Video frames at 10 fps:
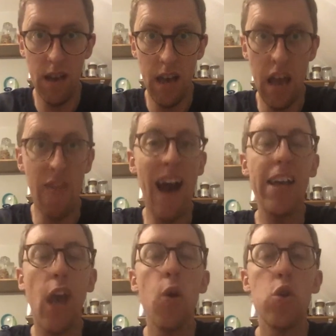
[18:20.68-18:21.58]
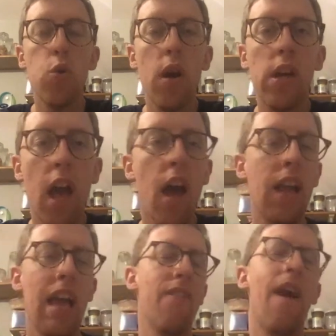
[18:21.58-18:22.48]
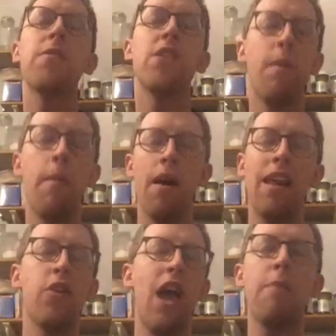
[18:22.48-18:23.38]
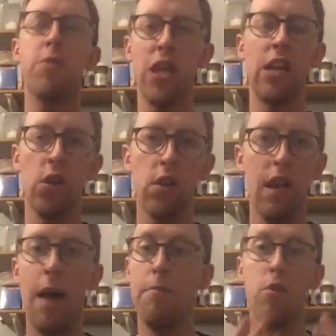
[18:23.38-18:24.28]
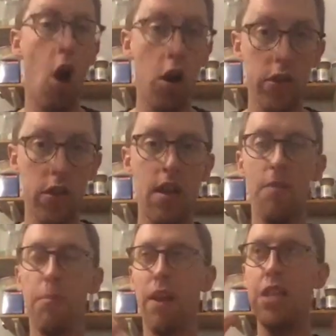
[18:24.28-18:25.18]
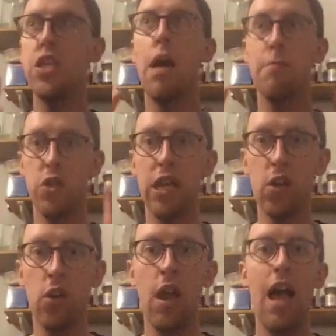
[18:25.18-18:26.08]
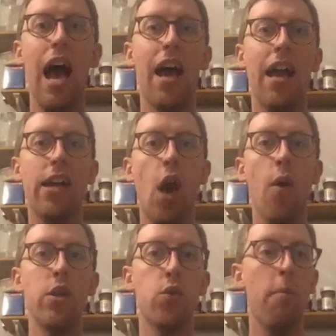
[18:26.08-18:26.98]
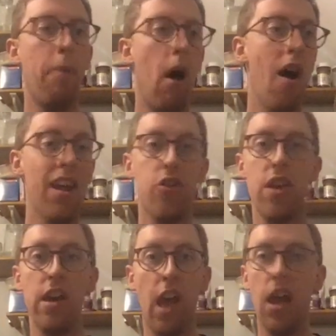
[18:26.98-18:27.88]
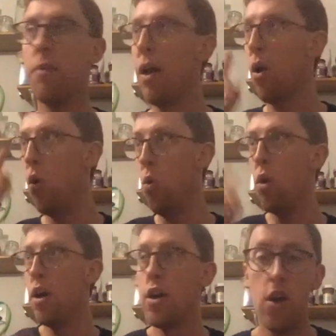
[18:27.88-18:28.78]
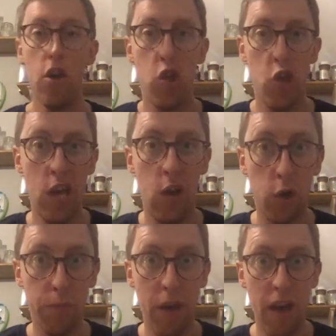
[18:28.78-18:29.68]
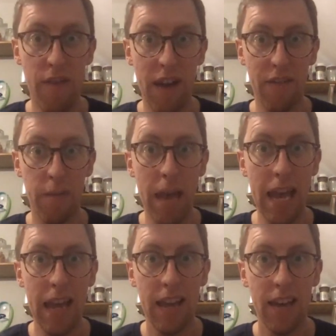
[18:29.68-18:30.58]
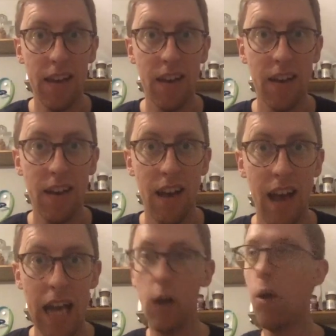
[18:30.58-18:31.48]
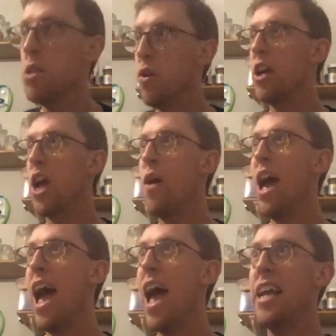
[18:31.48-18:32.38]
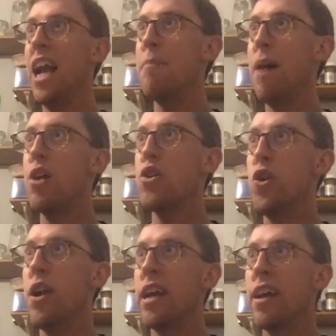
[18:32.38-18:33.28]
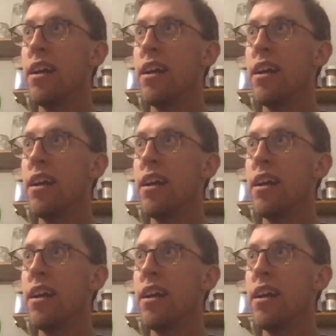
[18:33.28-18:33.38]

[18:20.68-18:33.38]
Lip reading: If I go to a girl, like if I'm saying, let's say I'm single, I'm not, but let's say I'm single and I go into a bar and I see a girl and I'm like, ooh, she looks perfect for me. I go up to her and go, hey, can I buy you a drink?